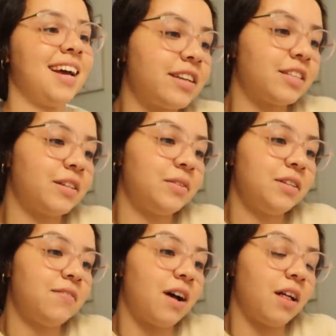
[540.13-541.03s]

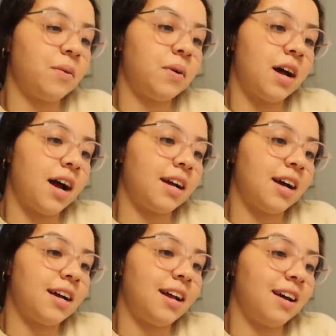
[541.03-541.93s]
Exclusive Hollywood
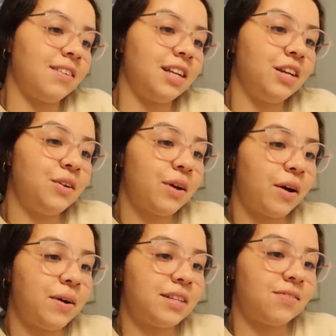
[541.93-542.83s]
icon Evelyn
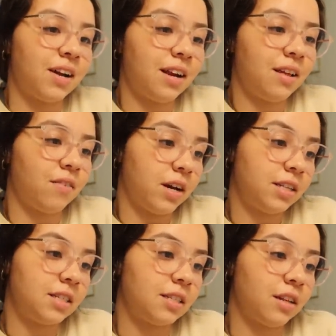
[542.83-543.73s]
Hugo is finally ready
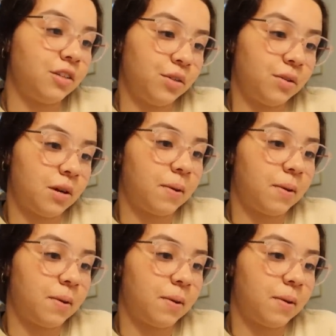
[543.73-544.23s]
to tell the truth